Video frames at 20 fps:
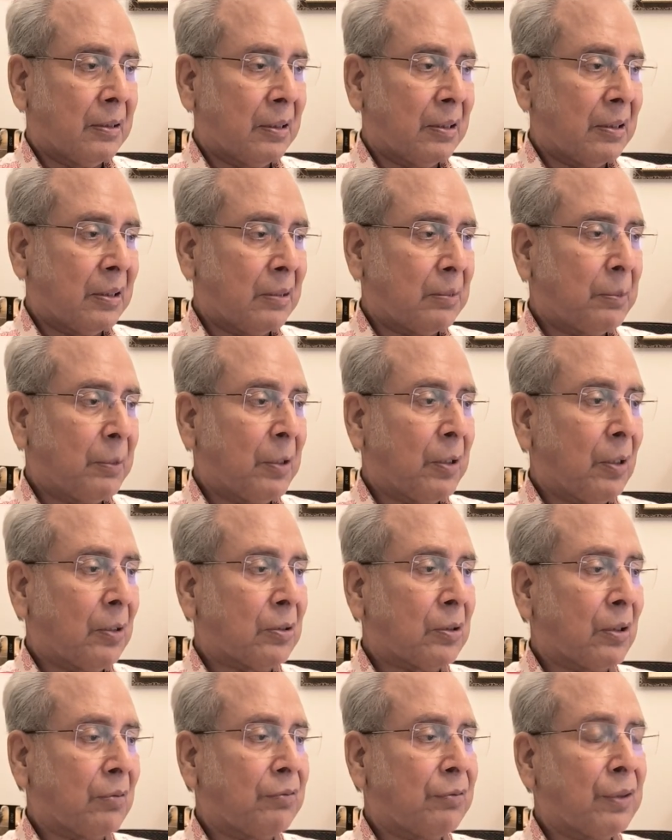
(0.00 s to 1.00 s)
this is
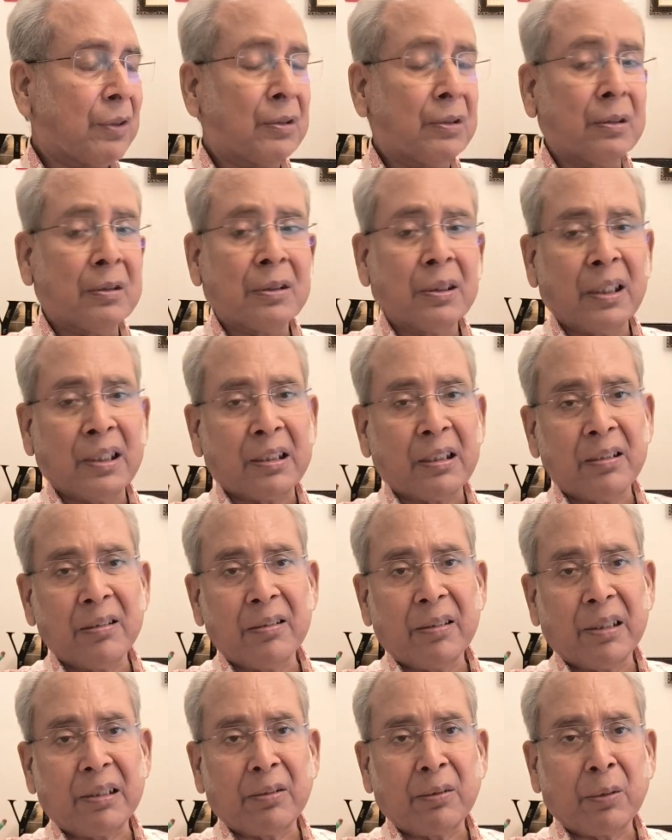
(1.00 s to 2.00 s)
because of the
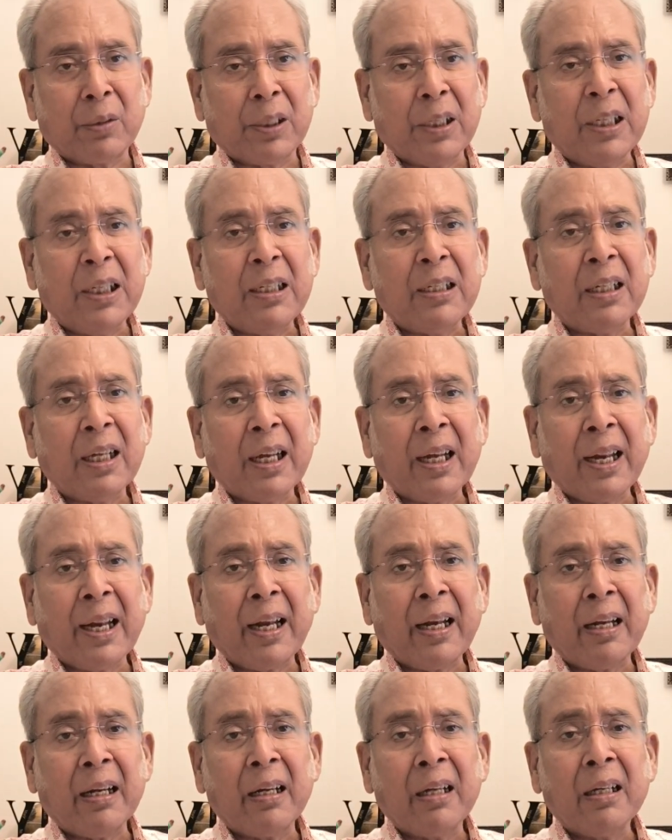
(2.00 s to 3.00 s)
Saturn retrograde
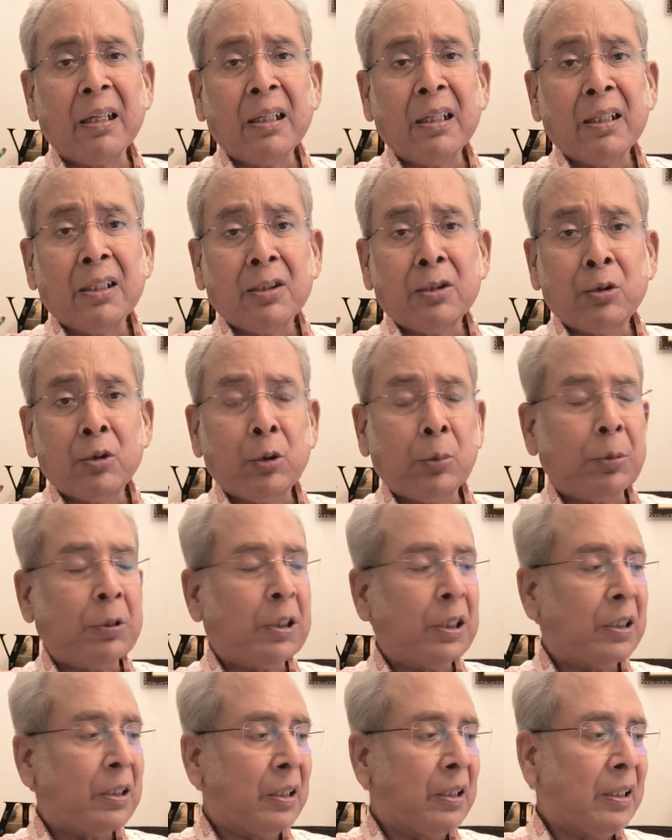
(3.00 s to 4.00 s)
and
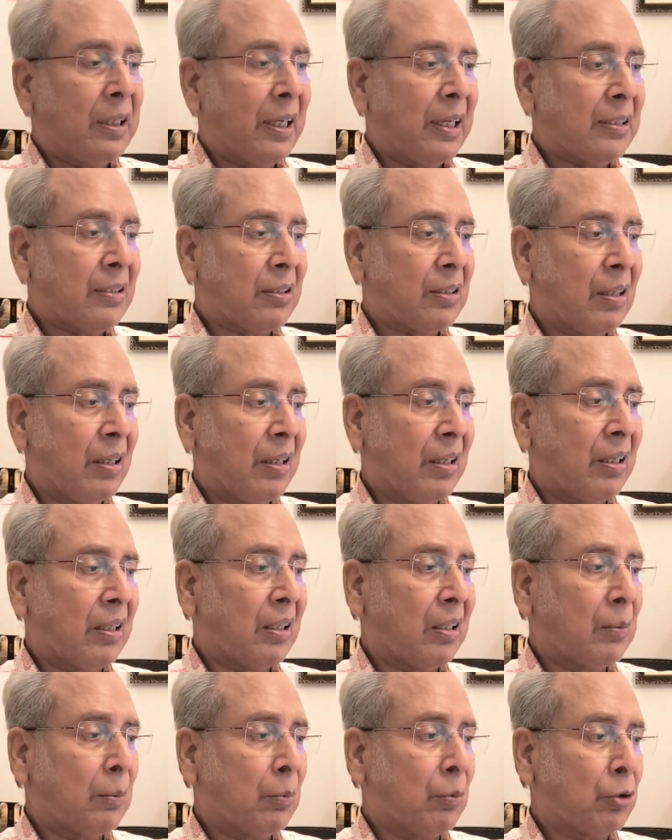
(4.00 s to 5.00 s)
Jupiter in
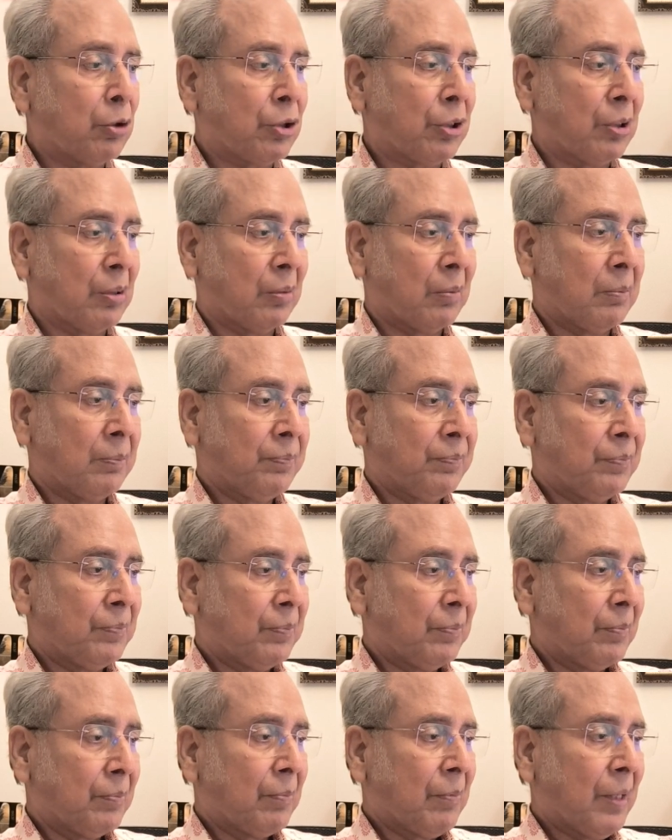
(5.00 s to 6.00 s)
accelerated motion.
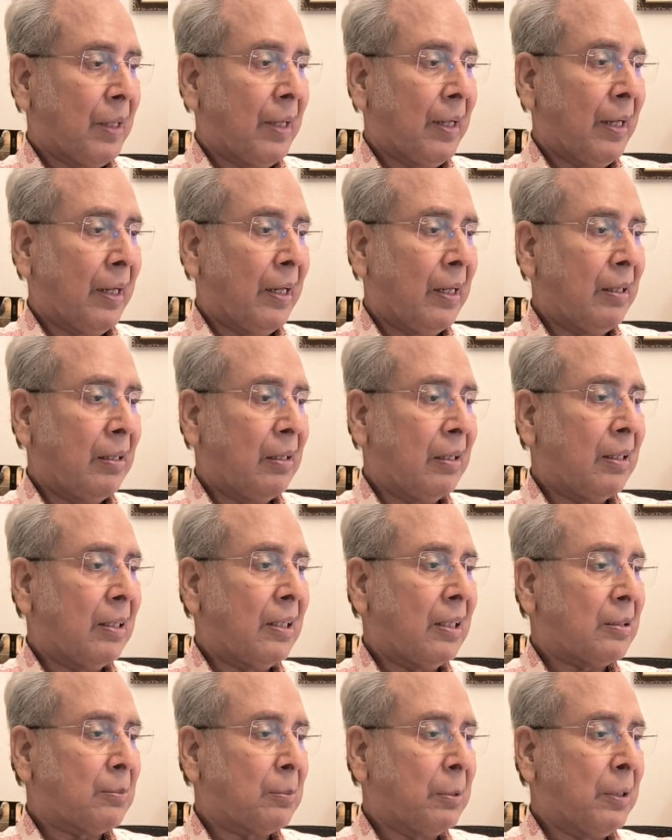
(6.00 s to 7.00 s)
And
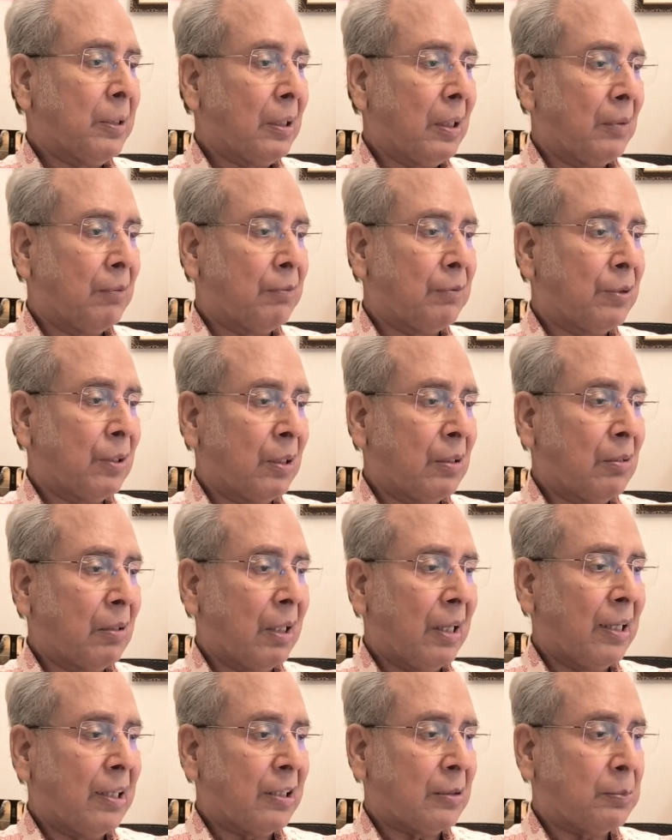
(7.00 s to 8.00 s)
it has been
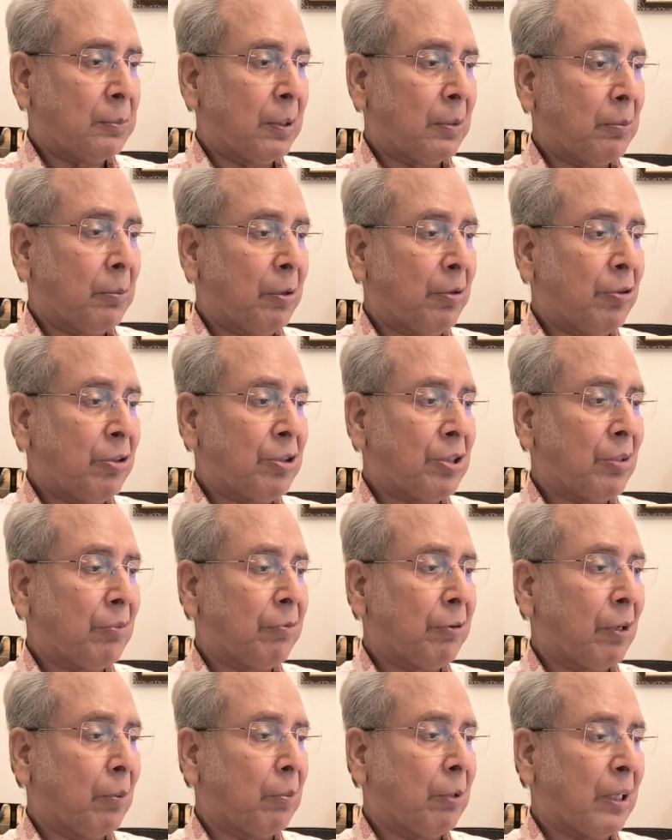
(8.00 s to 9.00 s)
observed as per
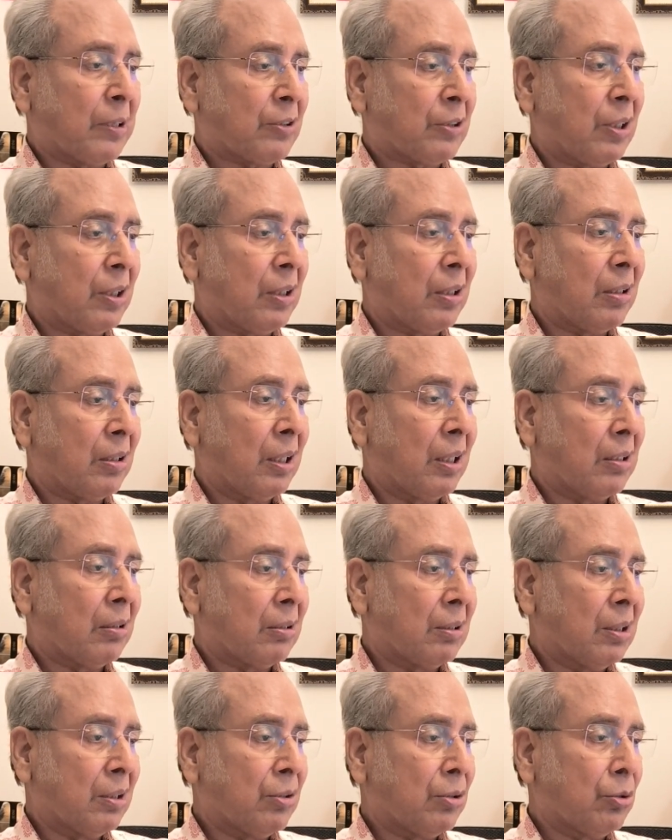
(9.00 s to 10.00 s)
Bhavishya Phal Bhaskar
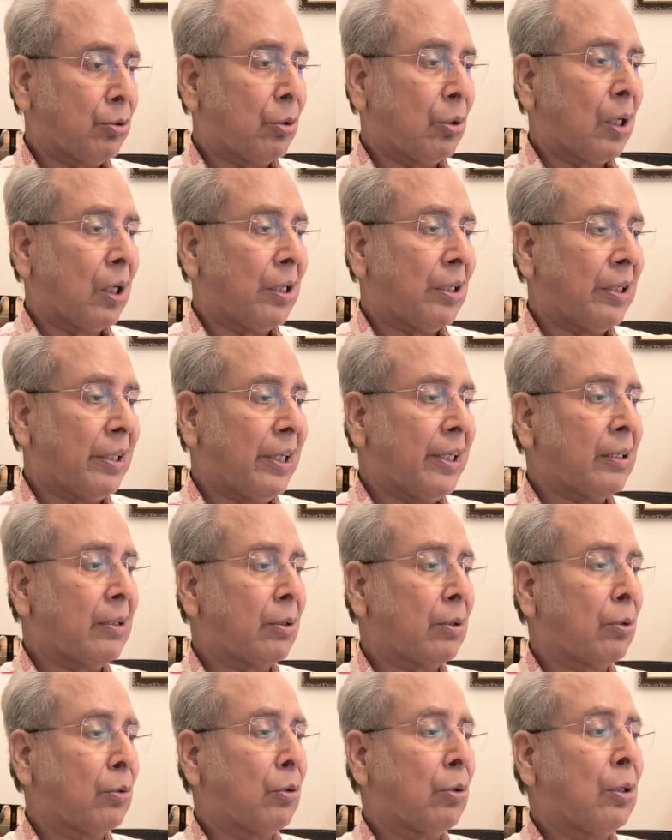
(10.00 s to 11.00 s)
that this yoga
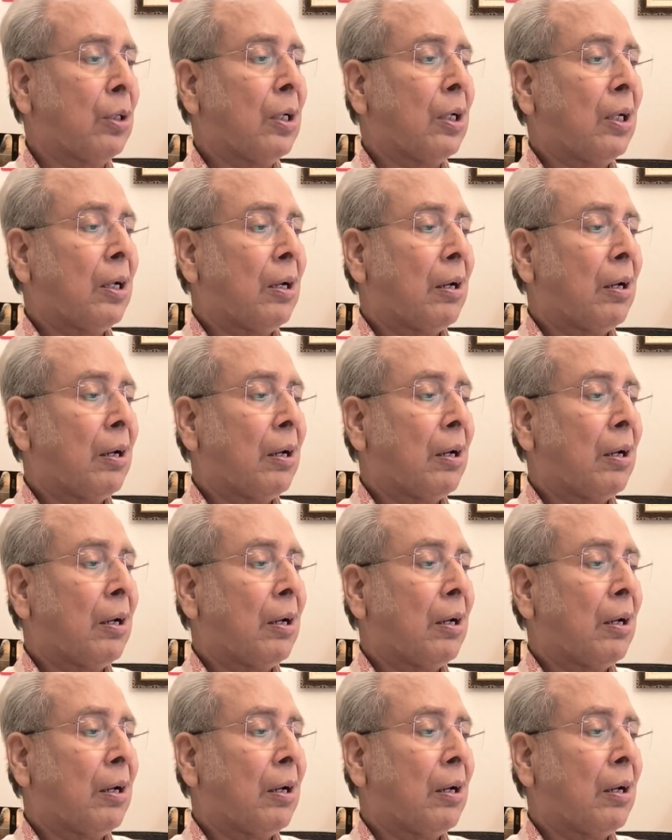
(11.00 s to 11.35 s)
linked to